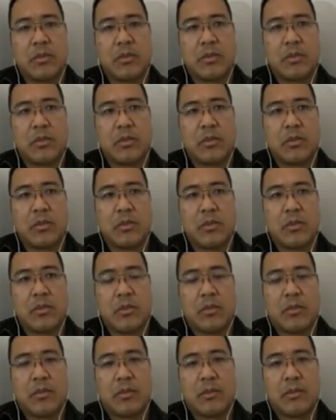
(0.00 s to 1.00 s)

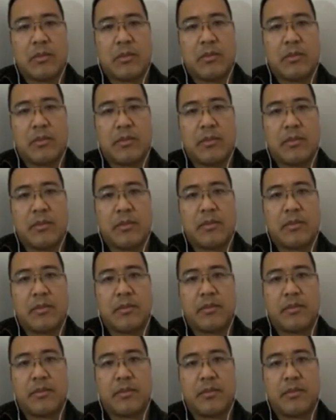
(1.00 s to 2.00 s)

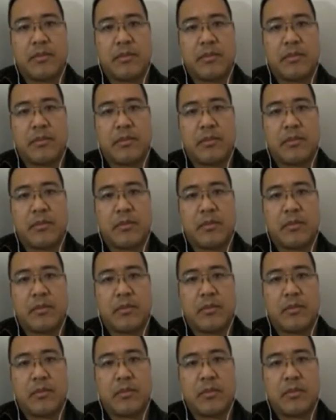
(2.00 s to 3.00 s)

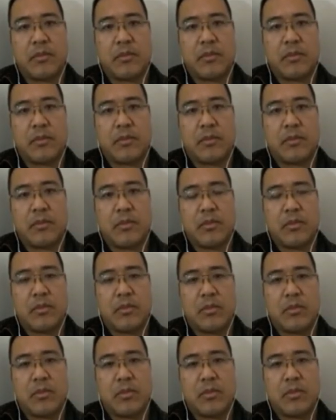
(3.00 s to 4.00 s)

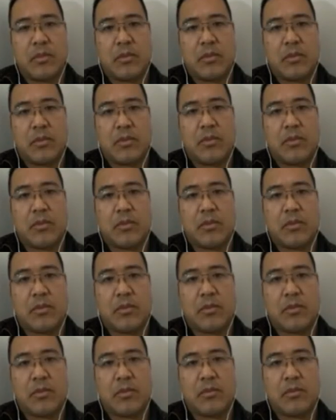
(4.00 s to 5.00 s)

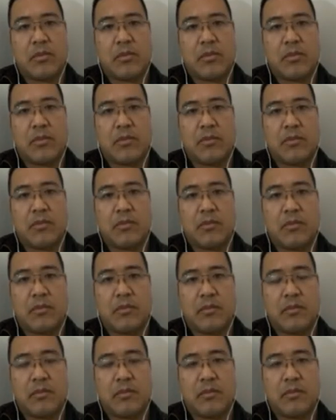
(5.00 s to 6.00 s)

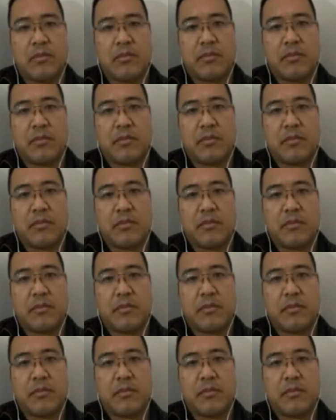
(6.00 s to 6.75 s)
(not speaking)